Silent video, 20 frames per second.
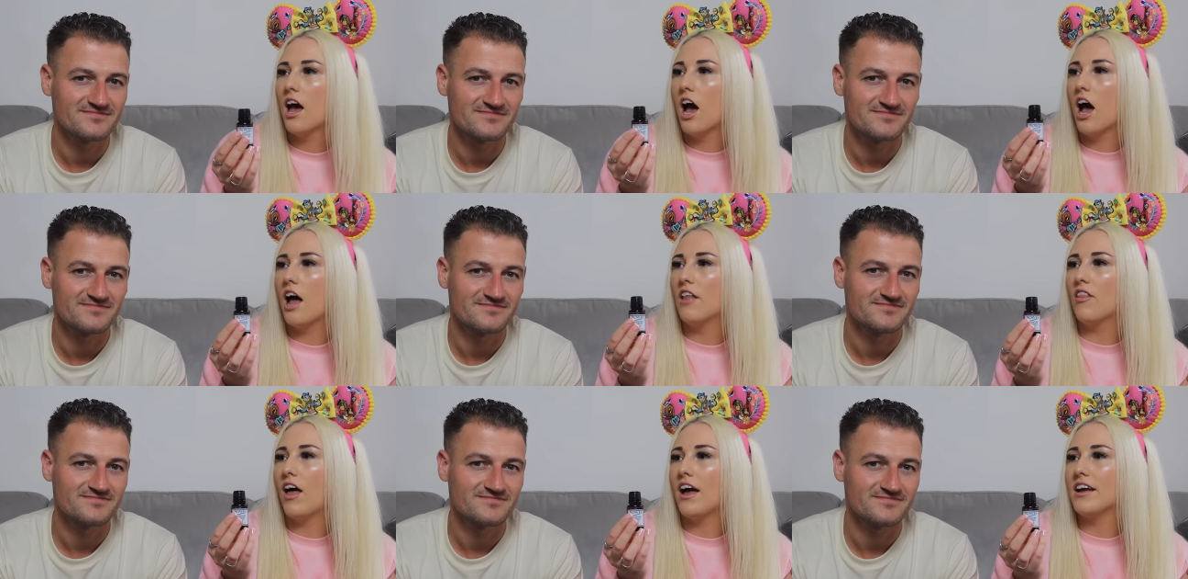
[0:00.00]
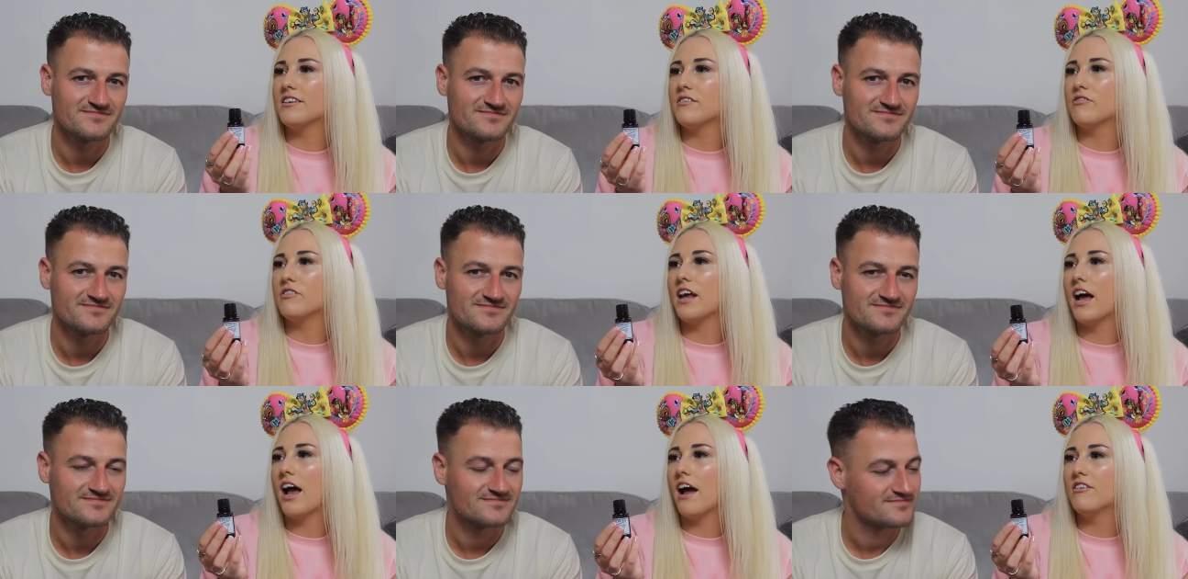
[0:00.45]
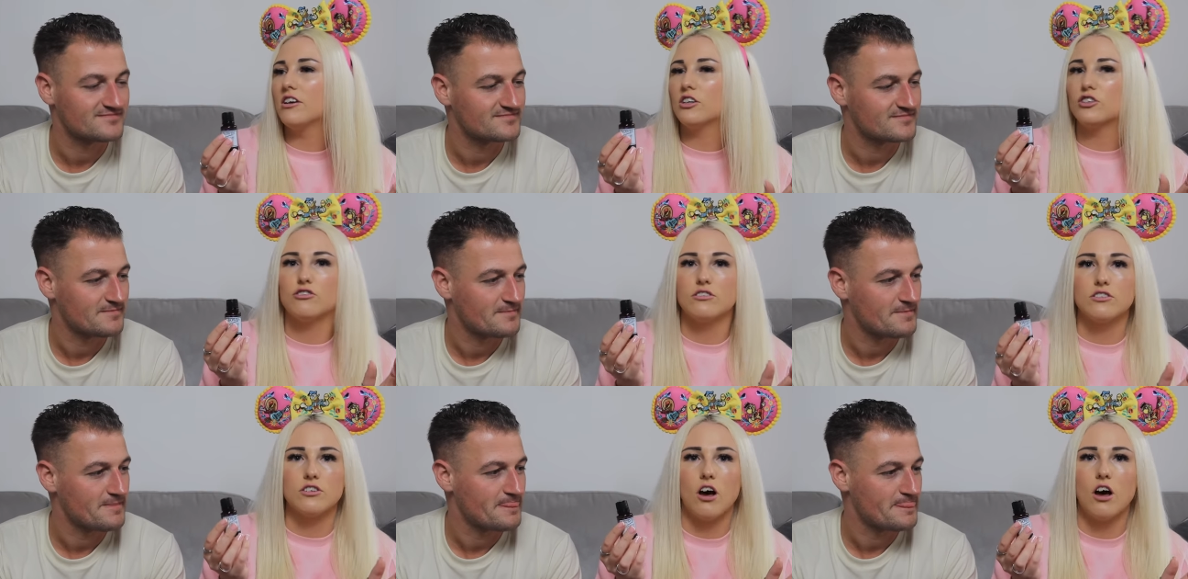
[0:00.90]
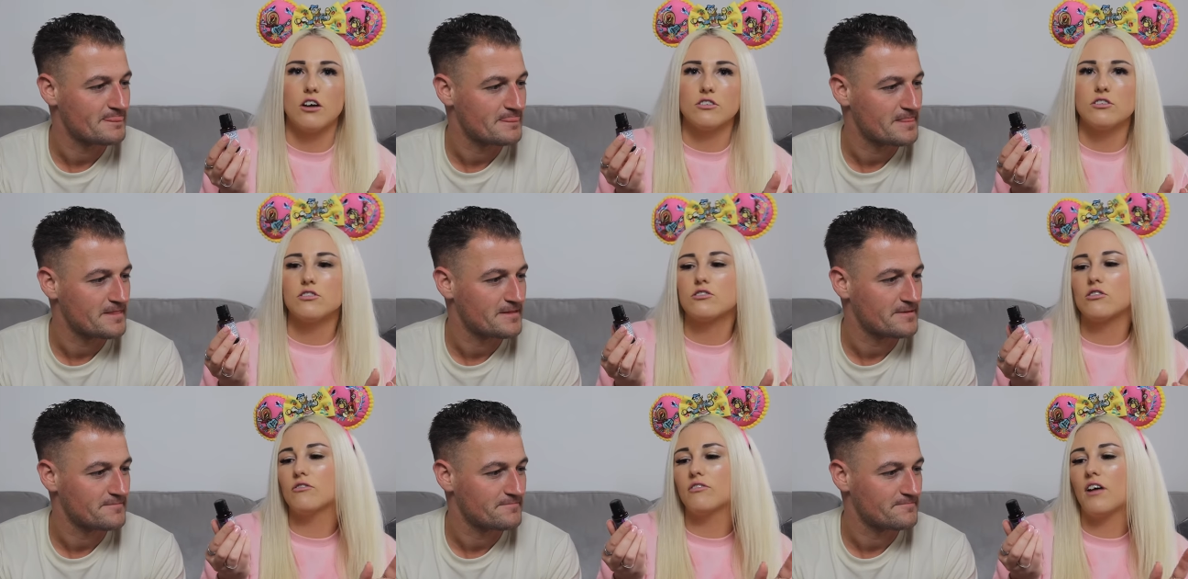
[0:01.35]
Speaker 1: and like different areas,
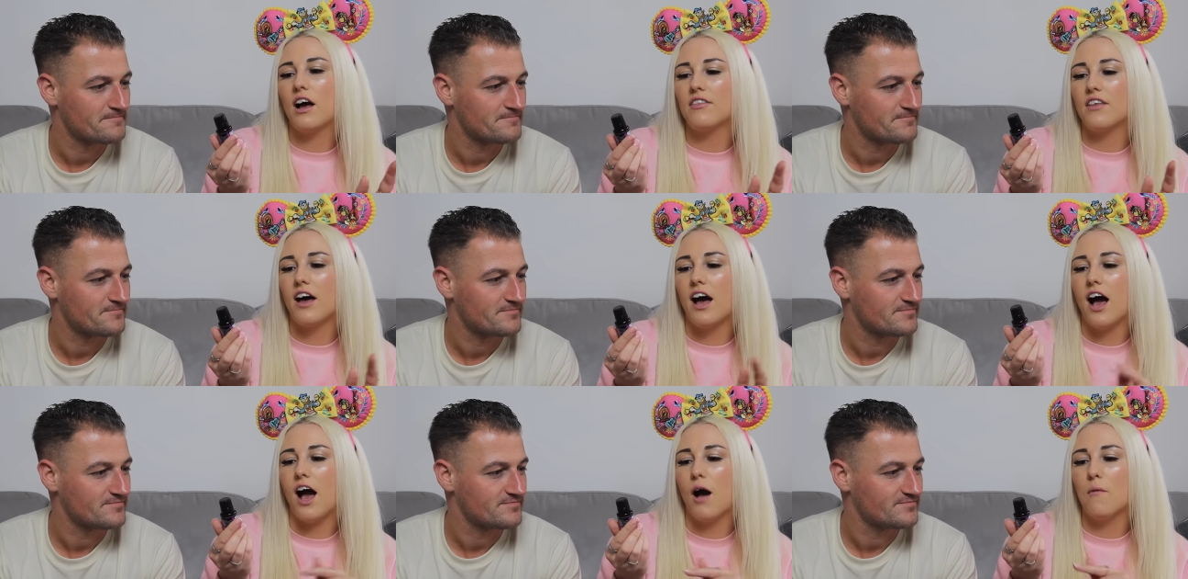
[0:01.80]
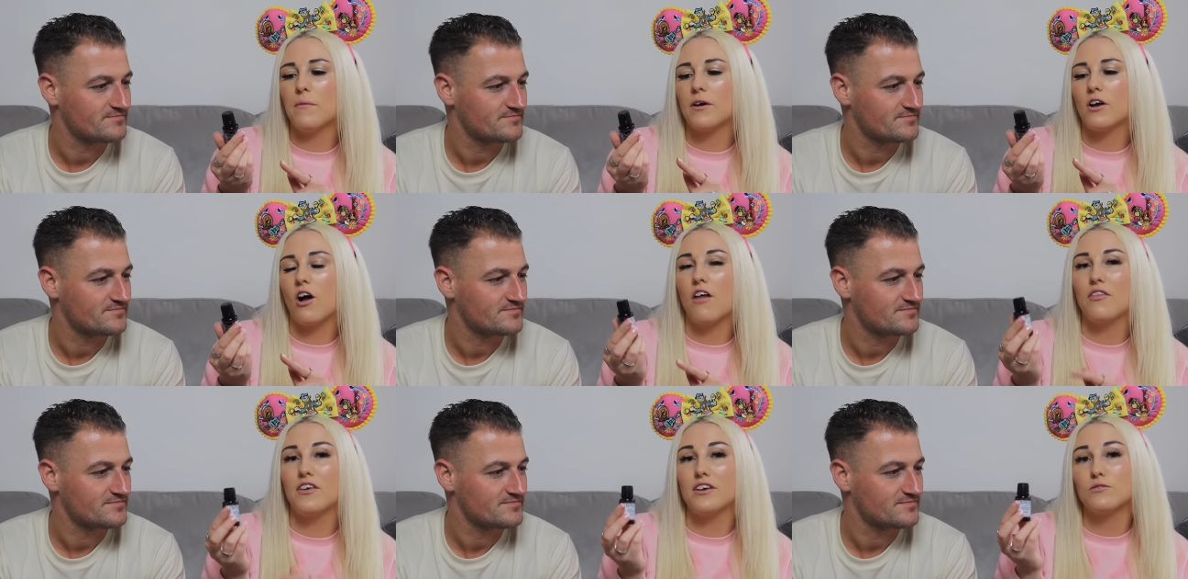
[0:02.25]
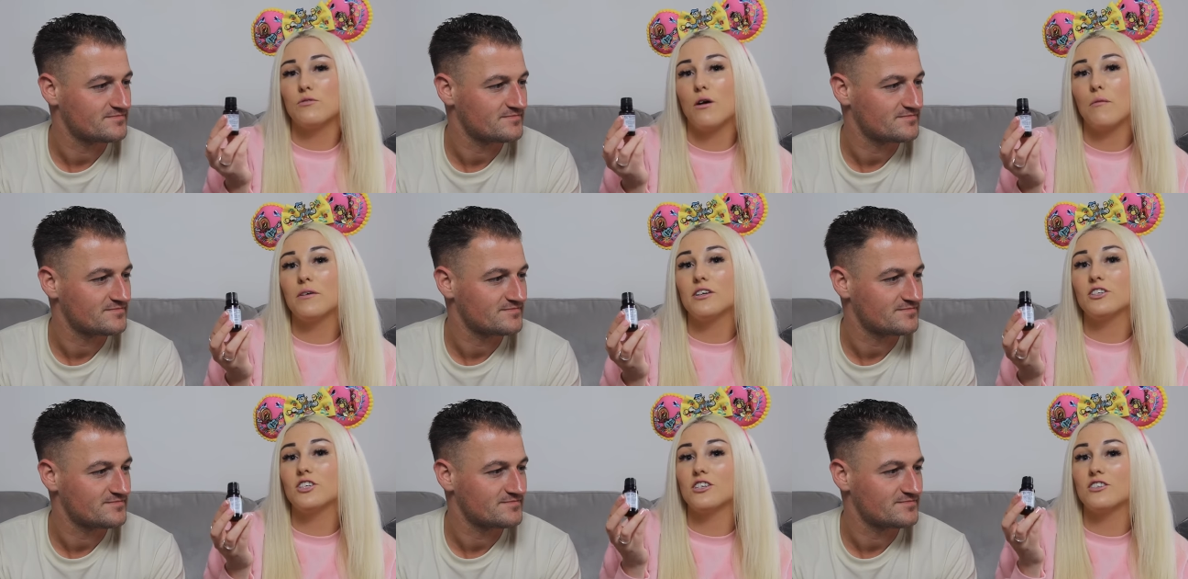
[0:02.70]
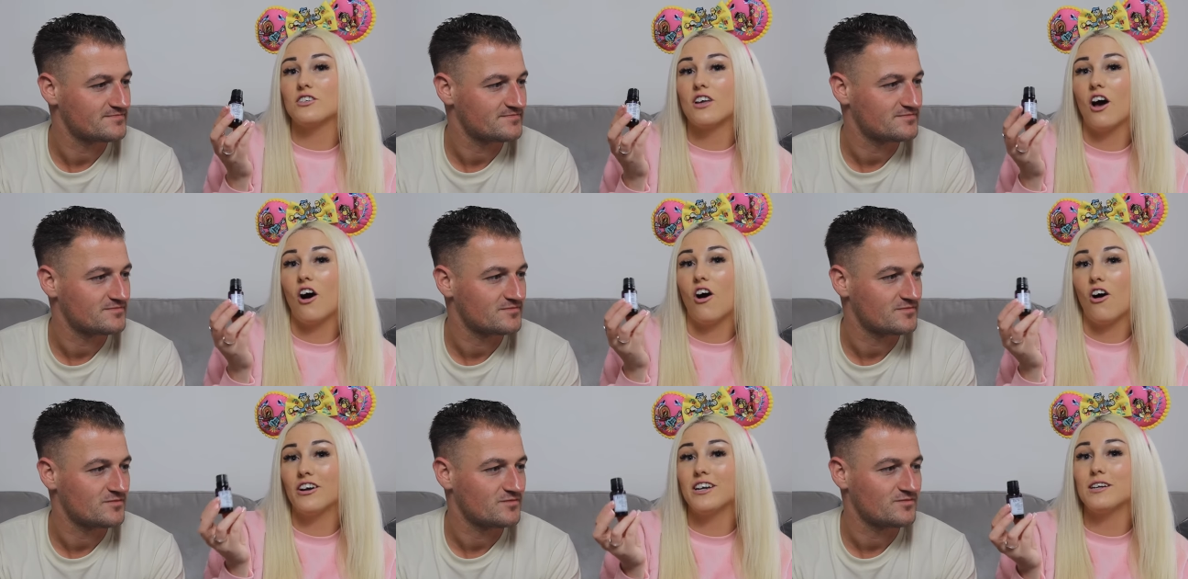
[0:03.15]
resorts and stuff like that. And we got this one, which is
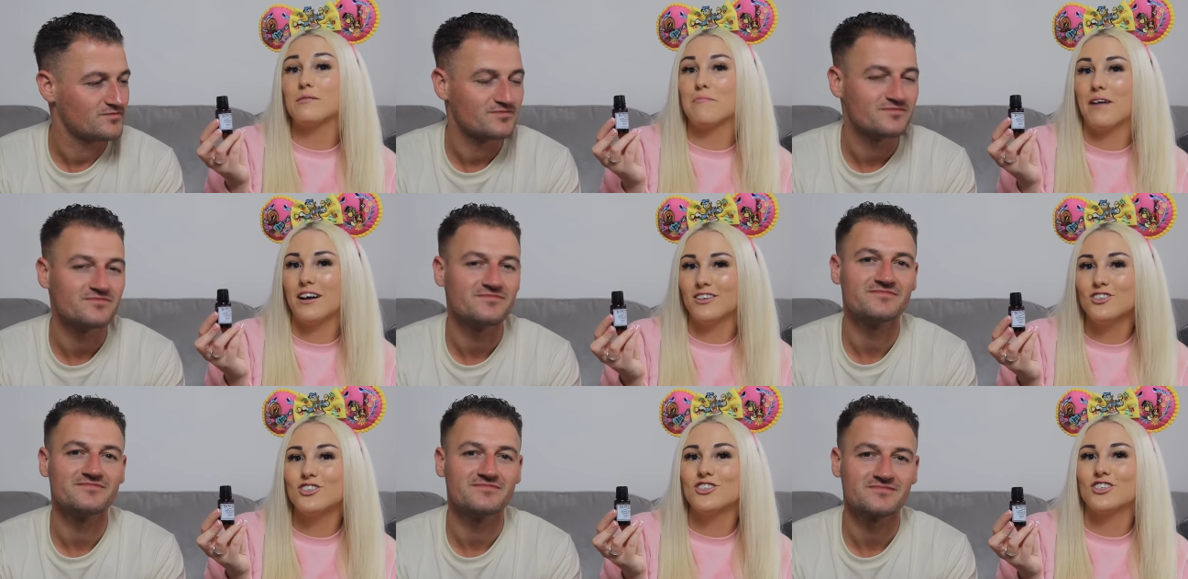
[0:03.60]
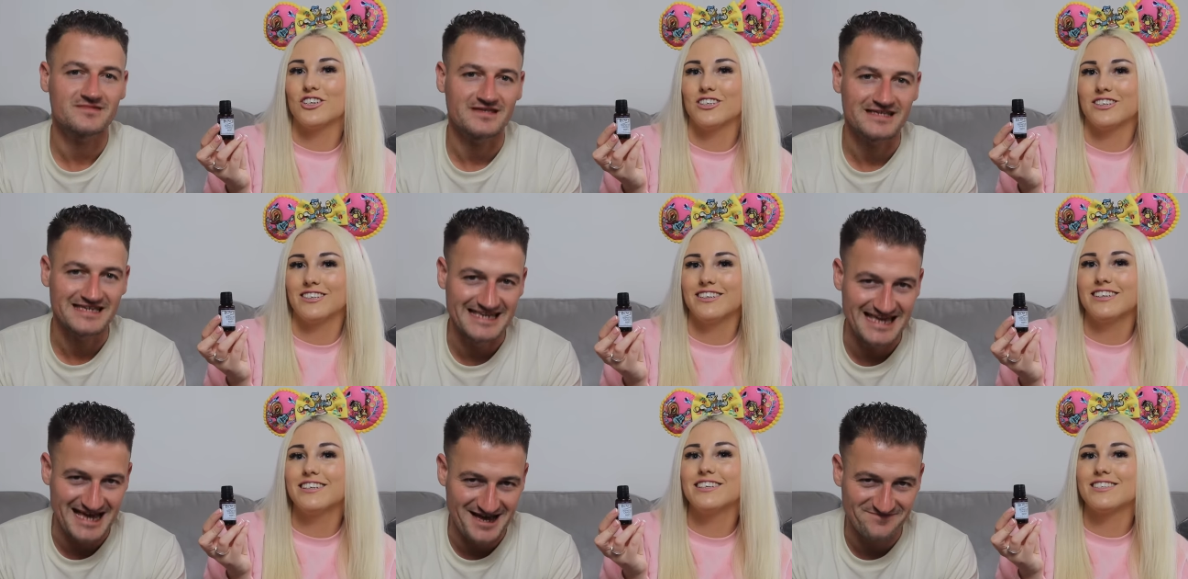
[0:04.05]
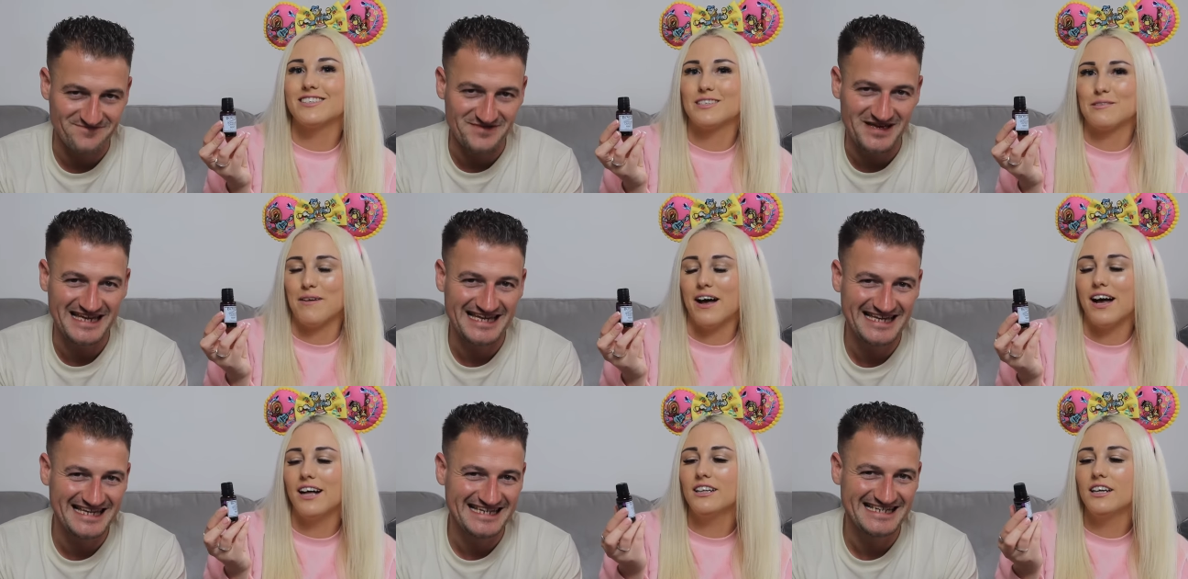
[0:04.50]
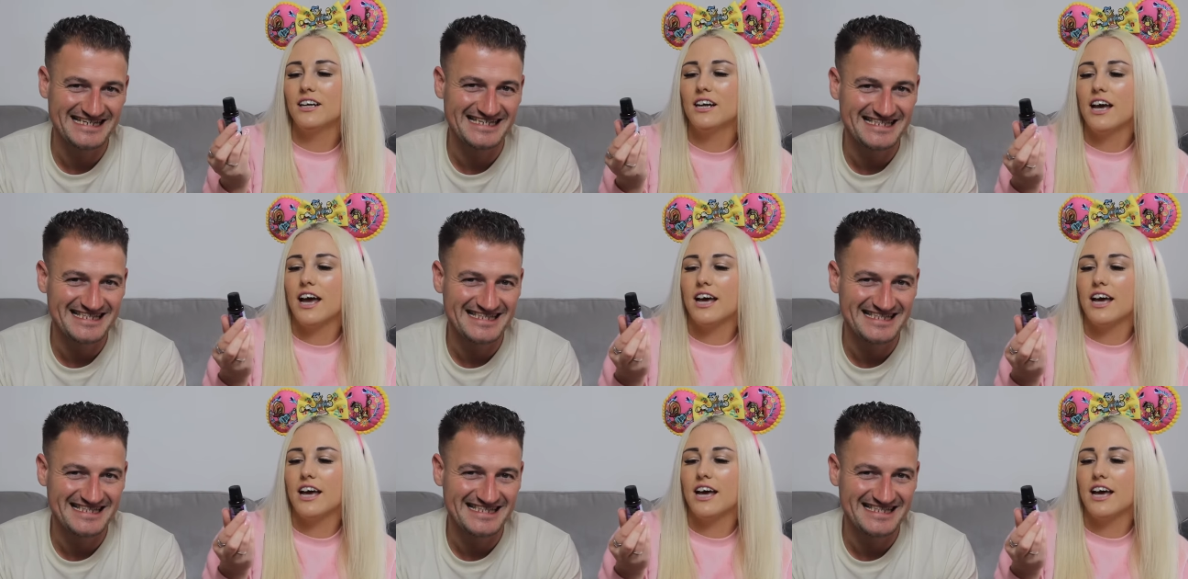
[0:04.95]
a haunted mansion yes. smell.